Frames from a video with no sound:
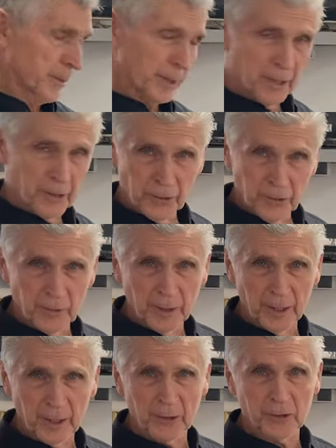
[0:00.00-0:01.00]
but I drew
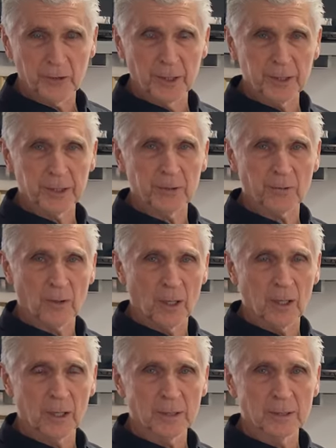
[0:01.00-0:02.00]
the illustration
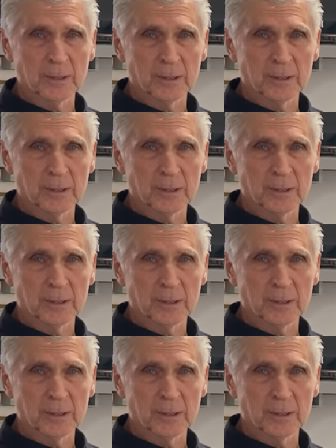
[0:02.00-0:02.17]
wrong.